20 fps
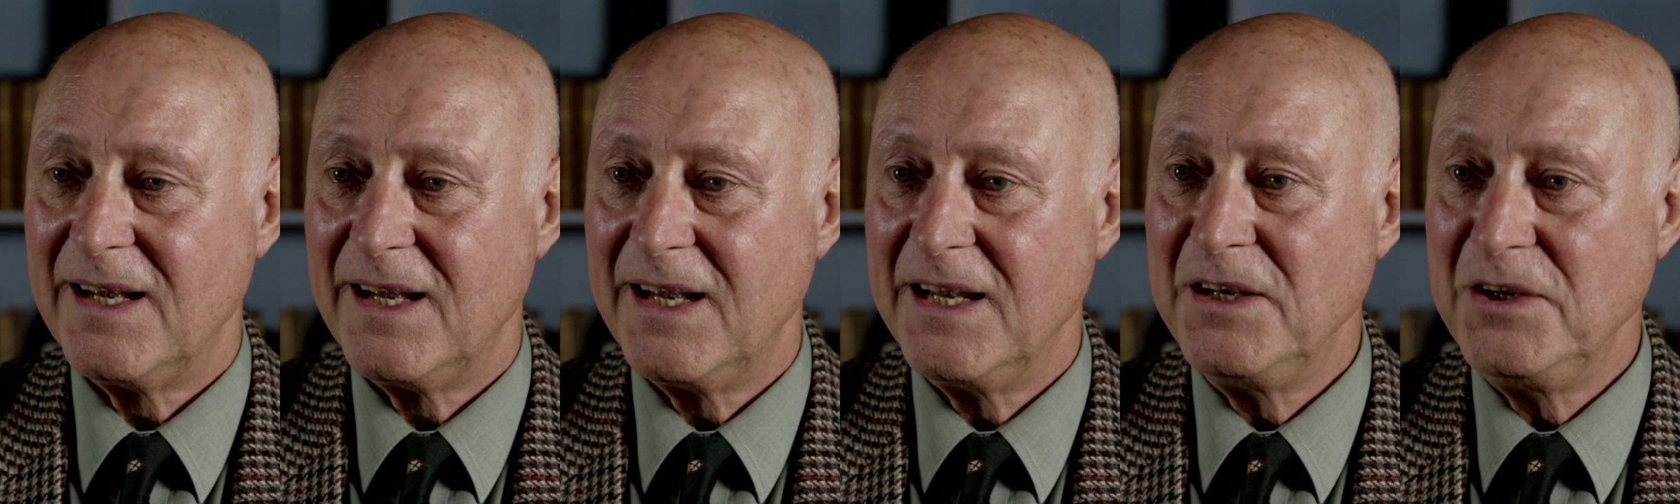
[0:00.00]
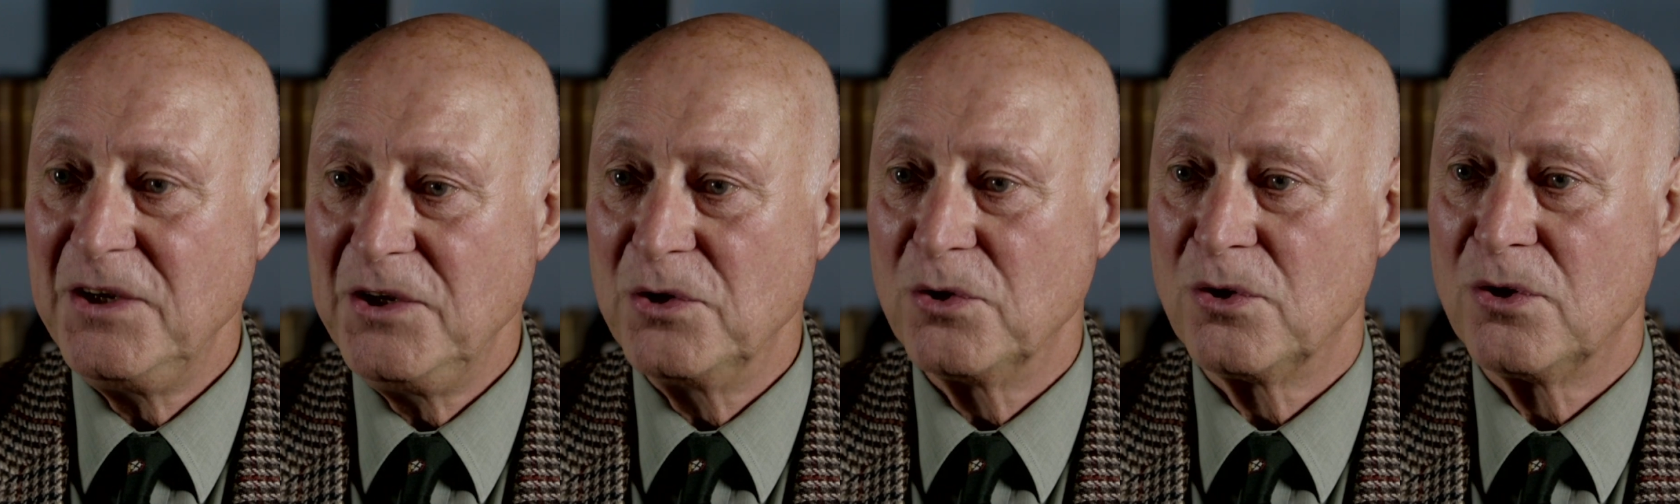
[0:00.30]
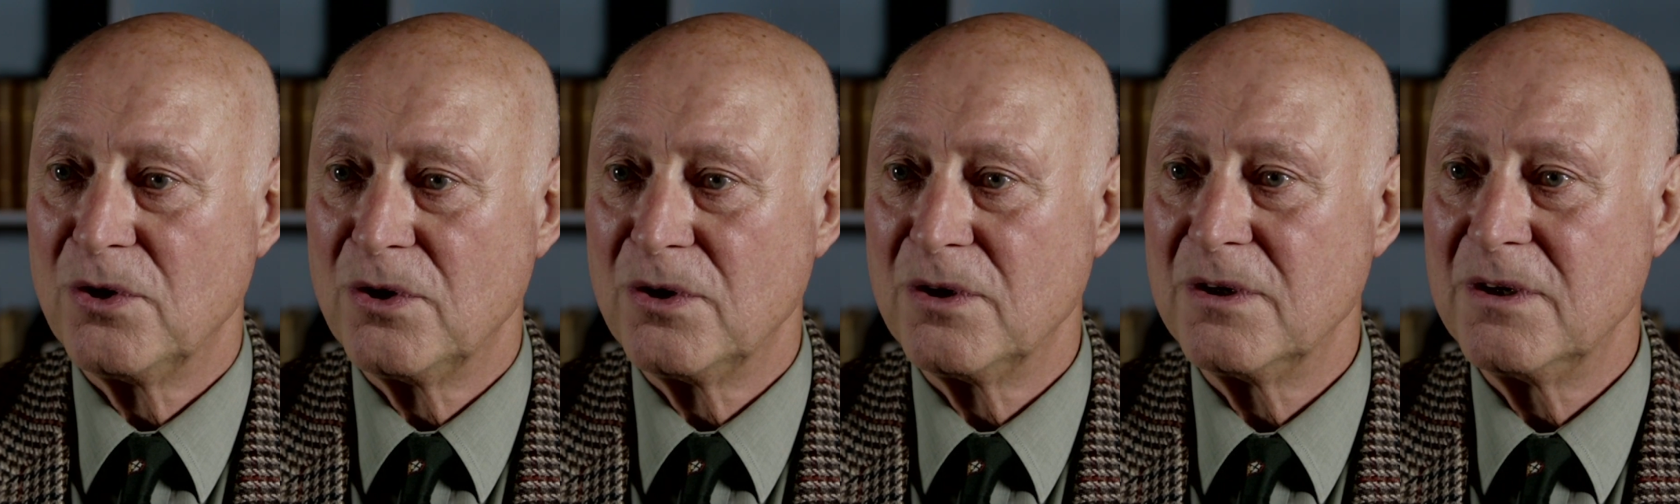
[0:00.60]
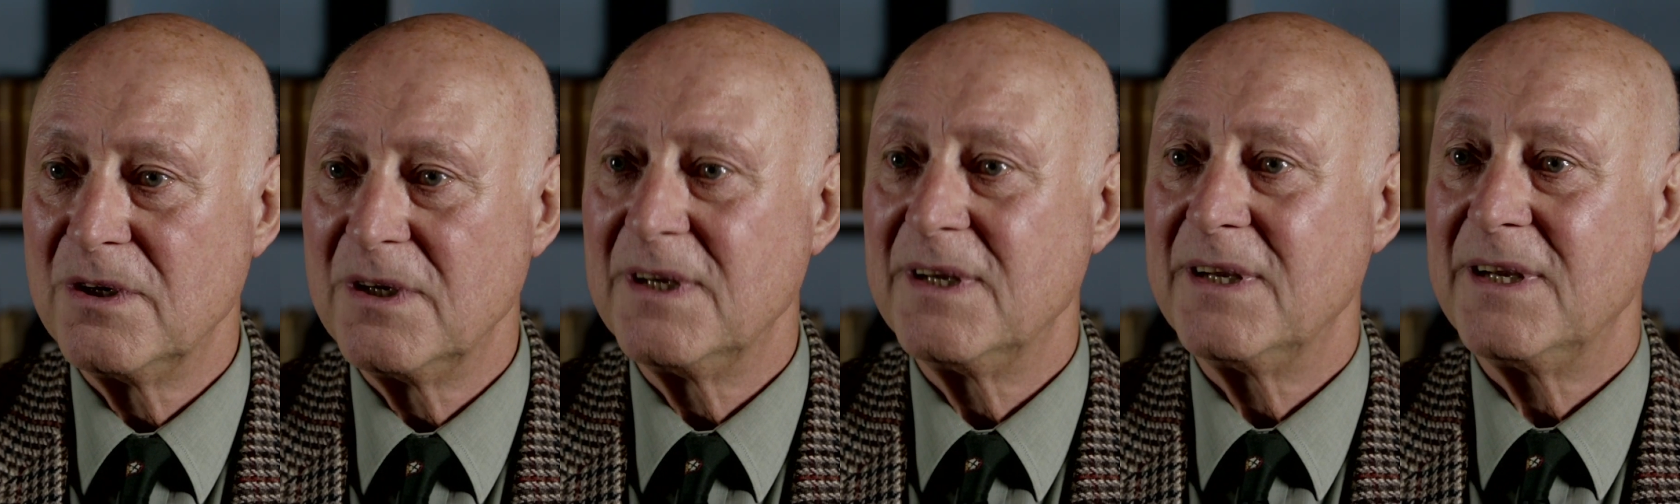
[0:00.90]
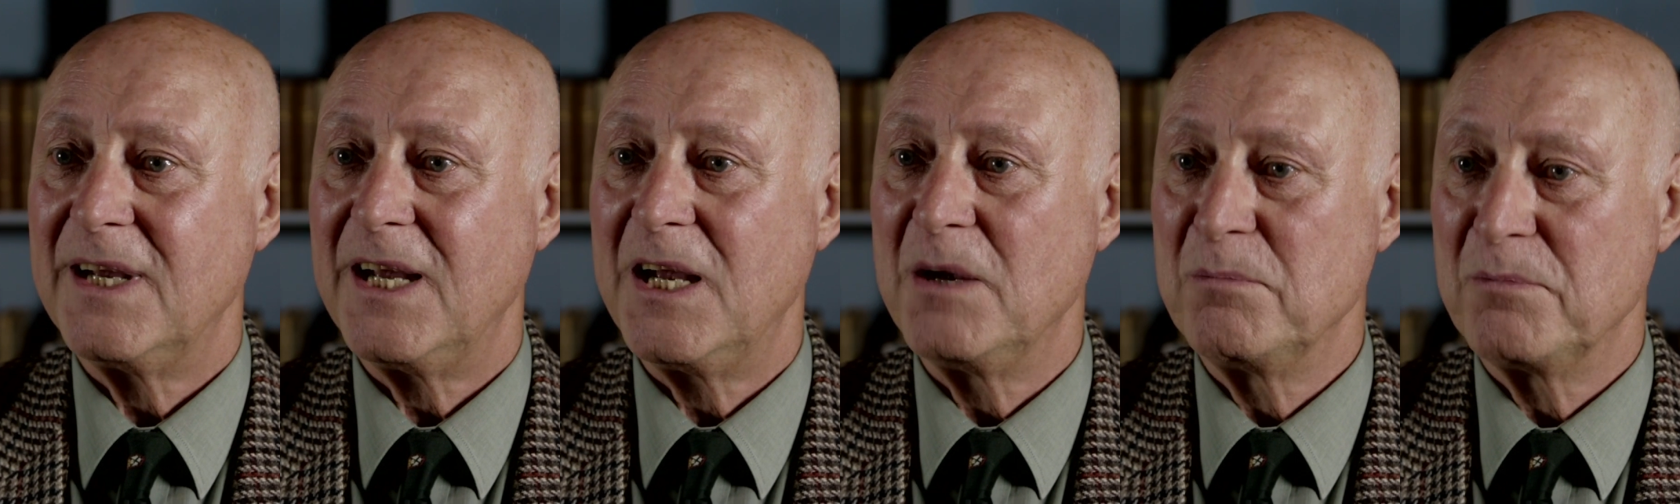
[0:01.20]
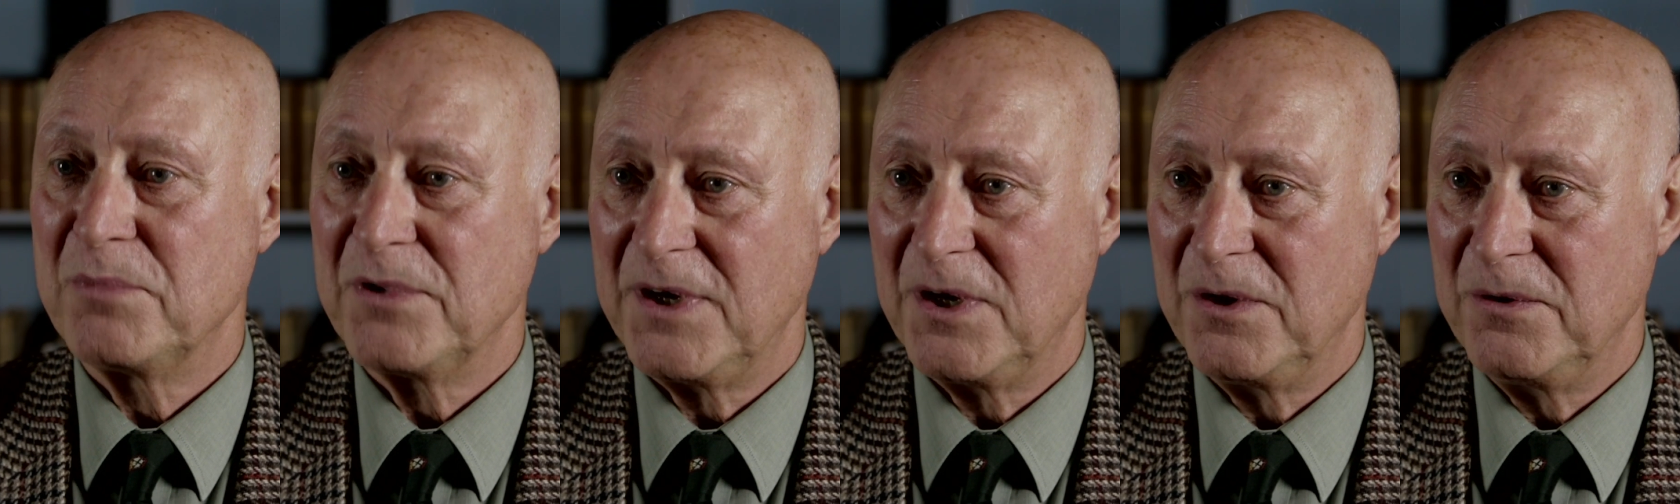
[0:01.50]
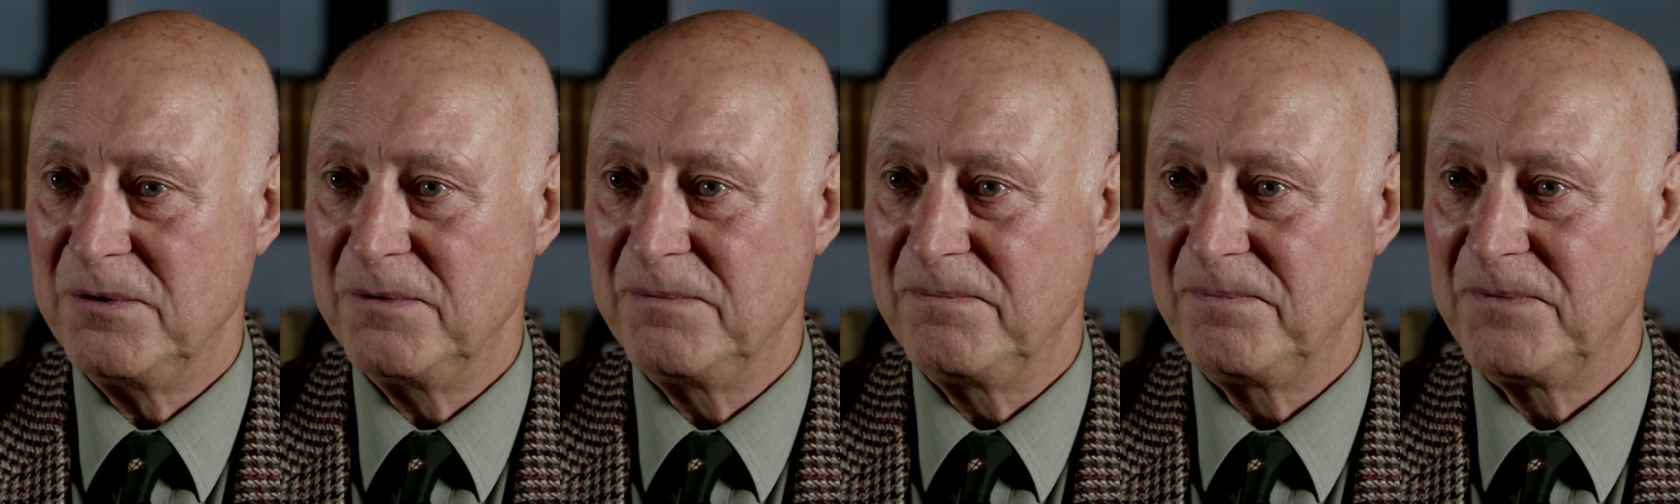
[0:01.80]
in your
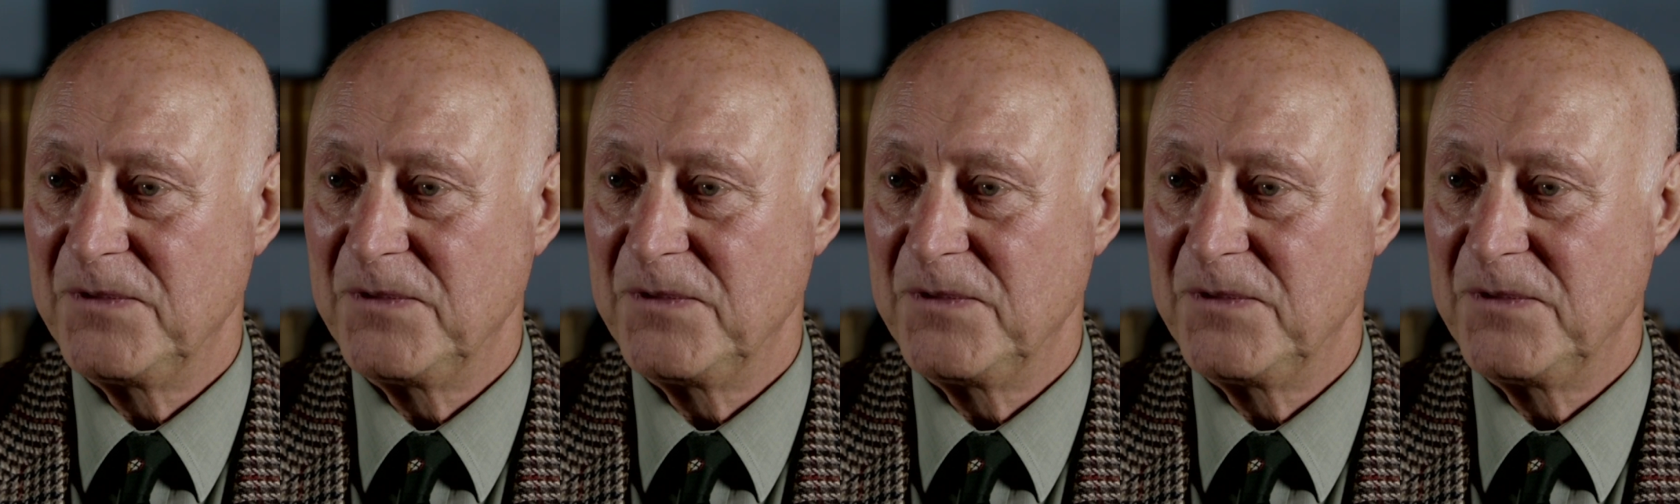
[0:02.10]
embryo,